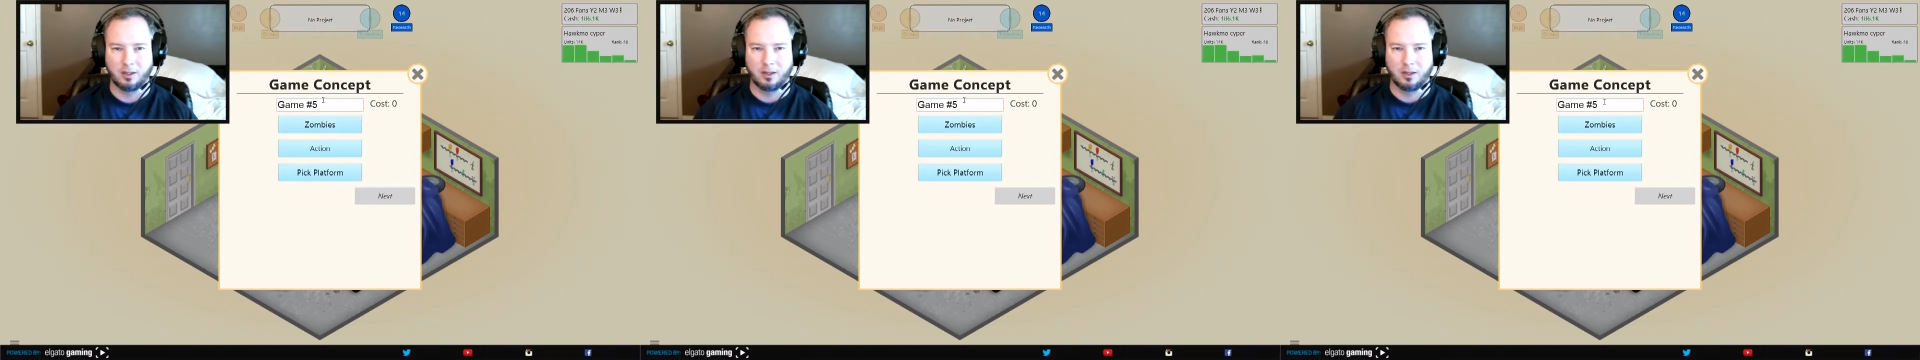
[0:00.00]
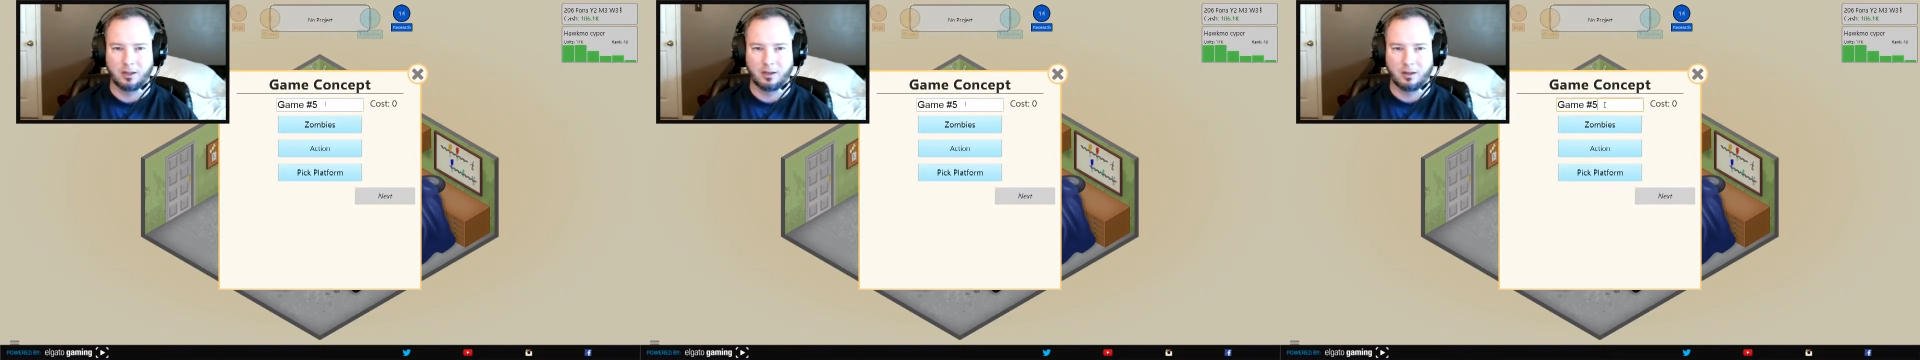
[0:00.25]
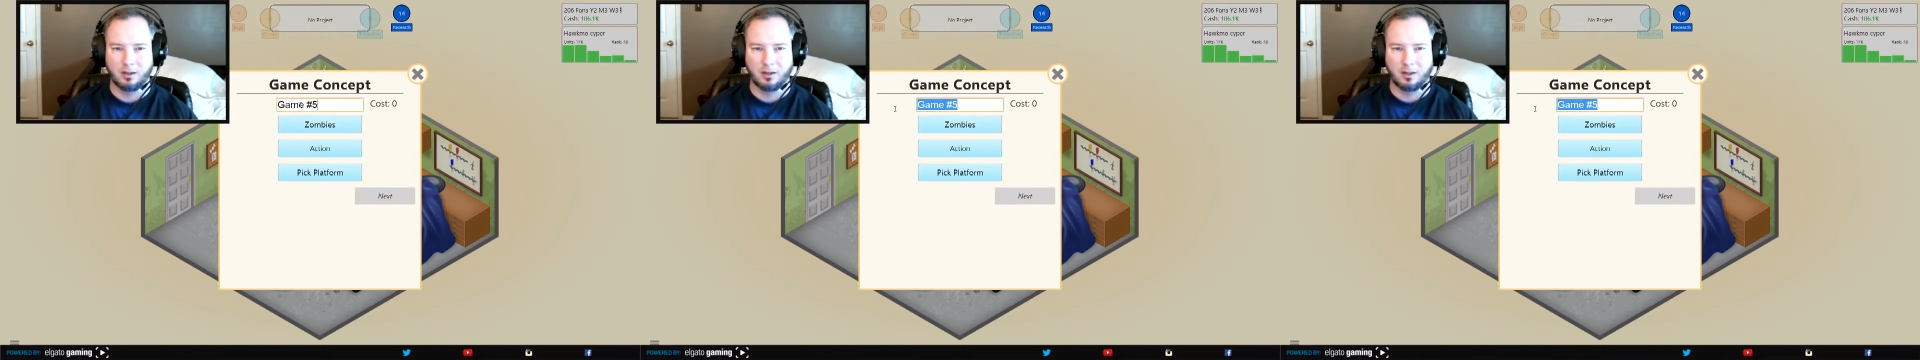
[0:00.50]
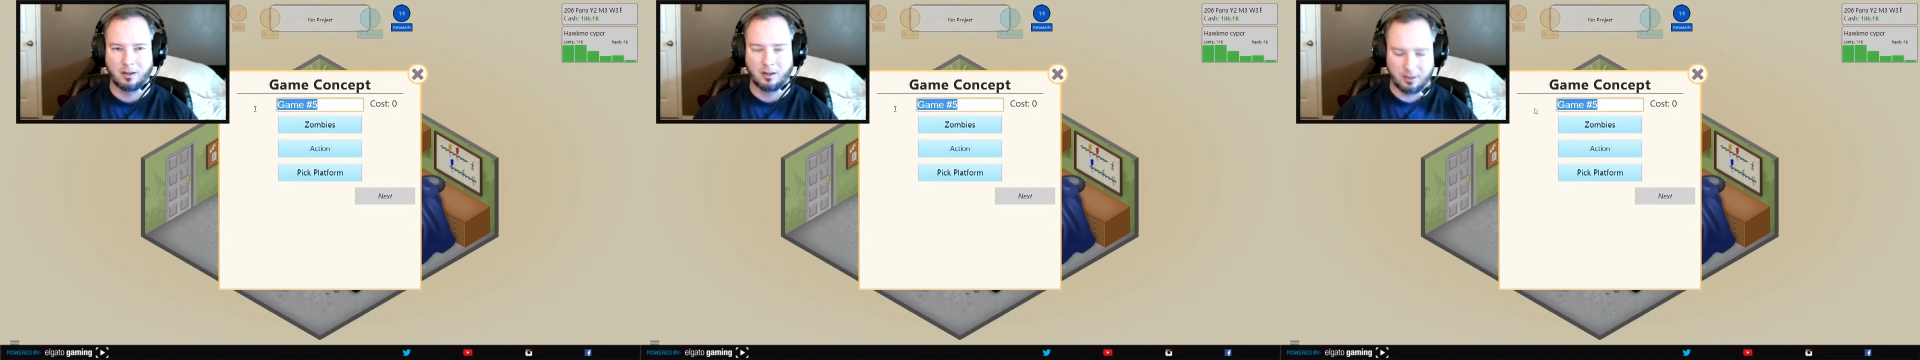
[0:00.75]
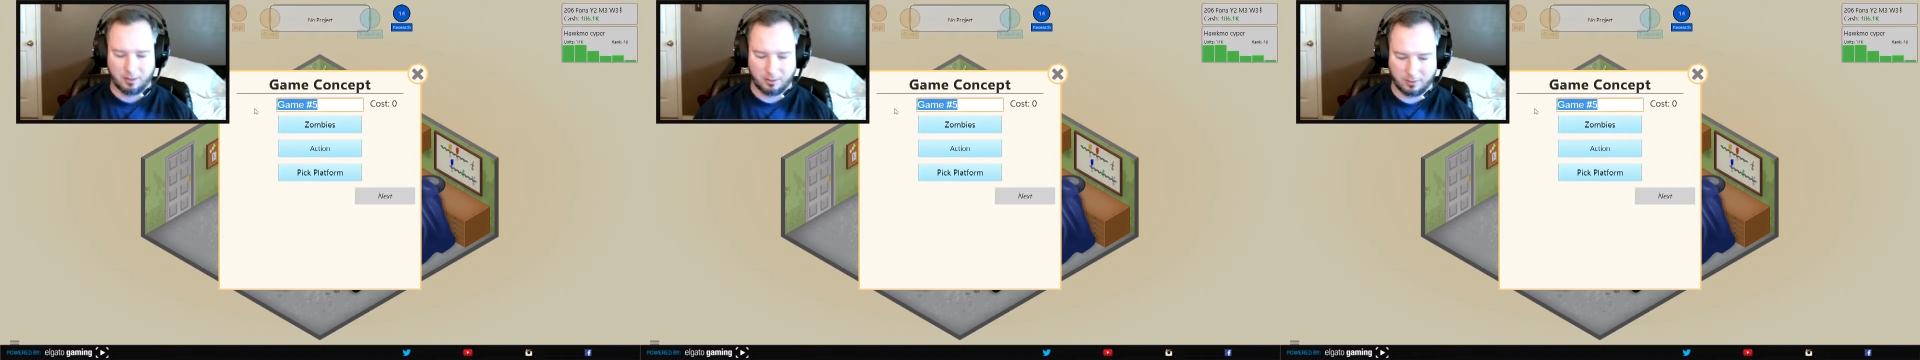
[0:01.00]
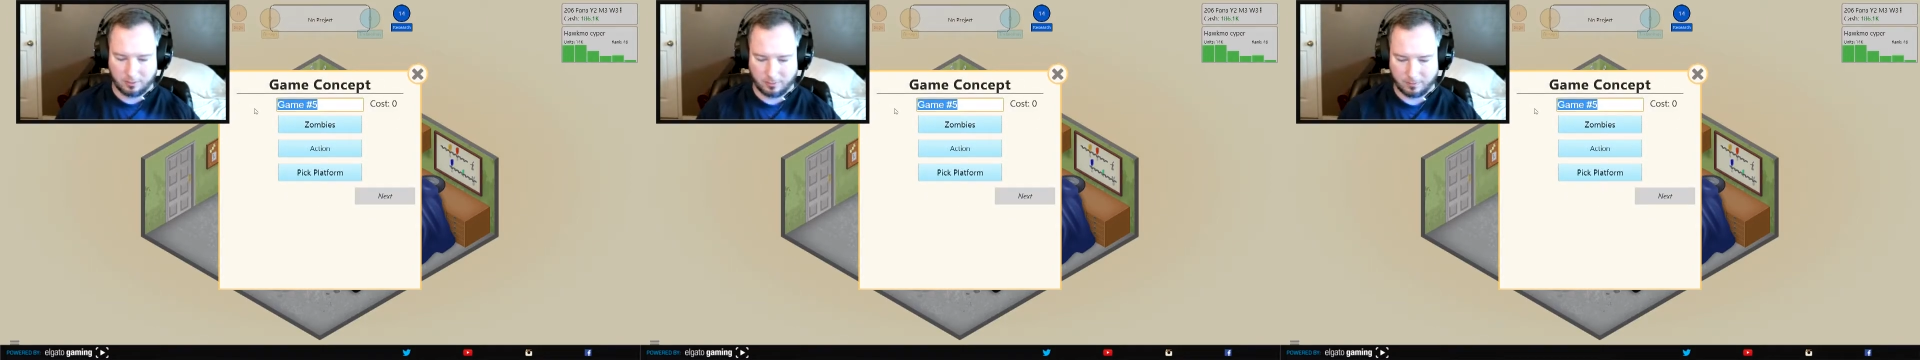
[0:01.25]

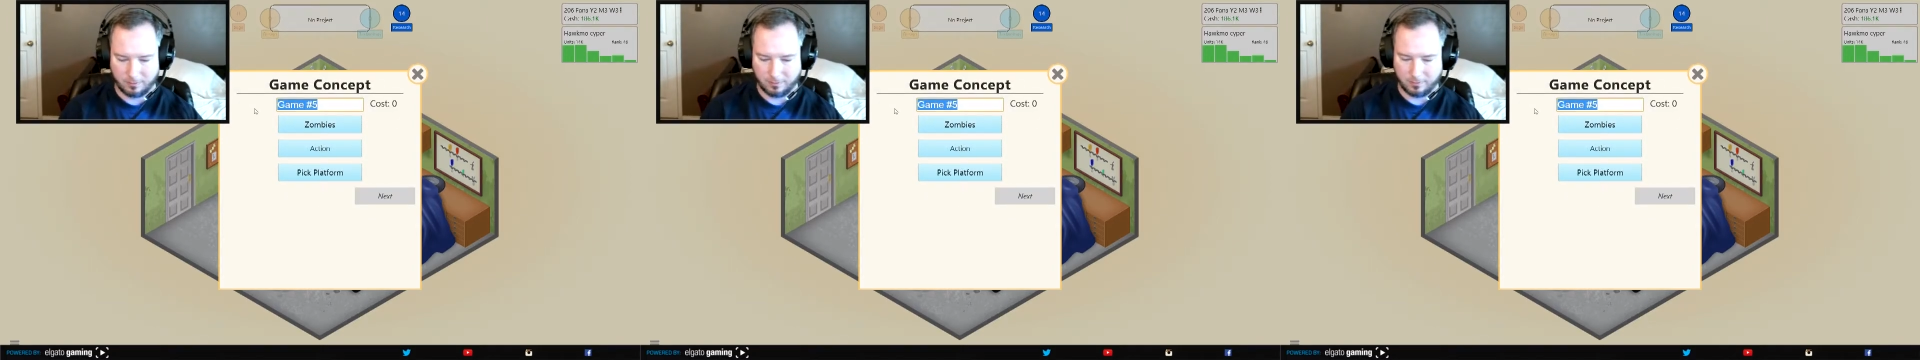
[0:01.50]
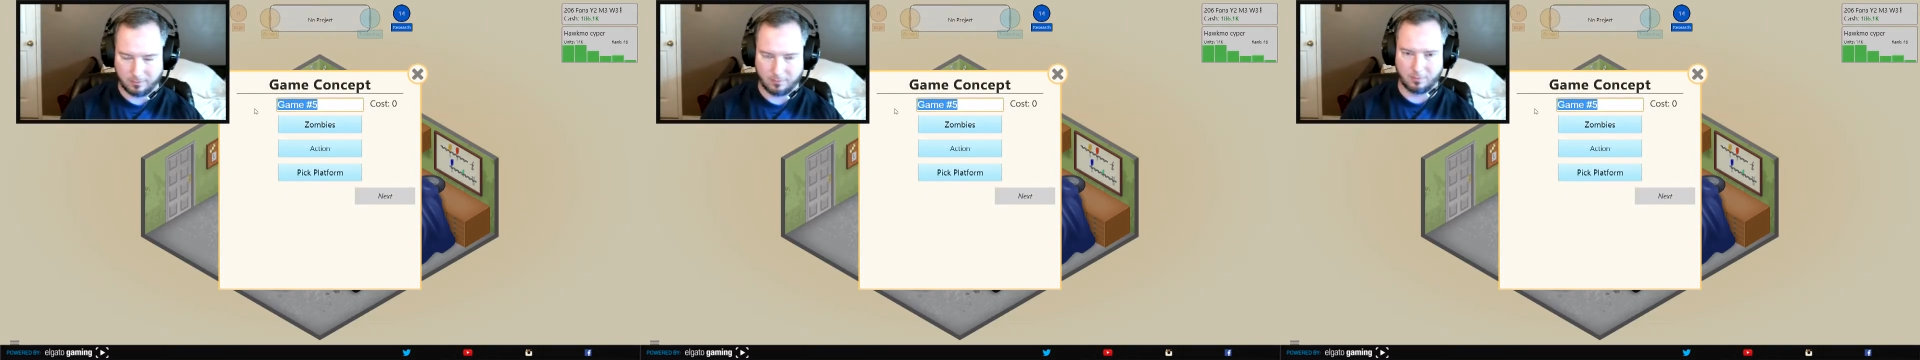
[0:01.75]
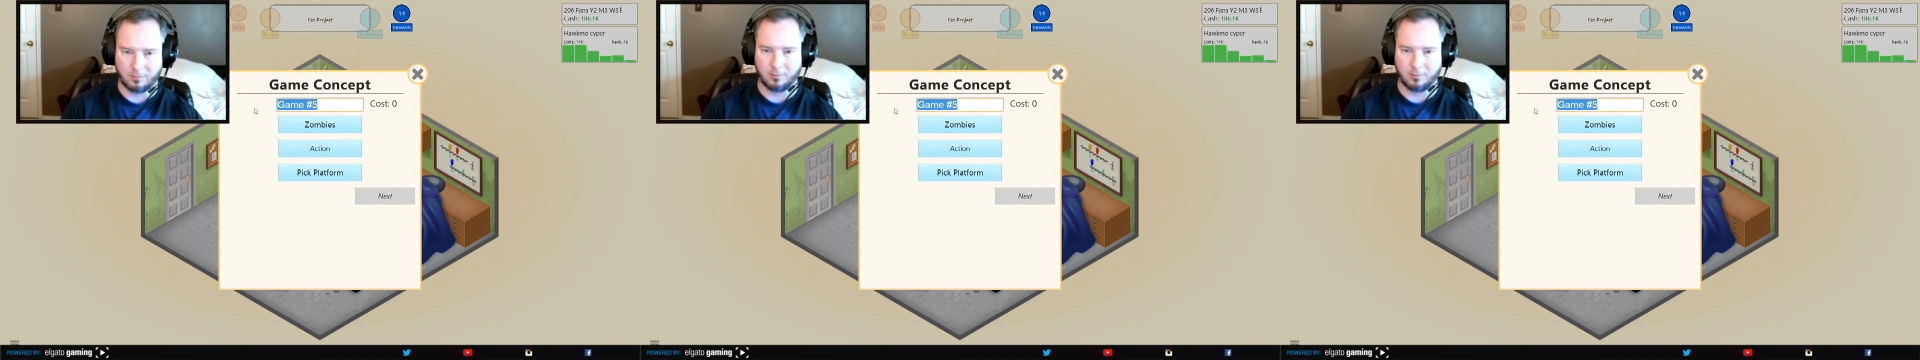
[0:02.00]
Nobody speaks.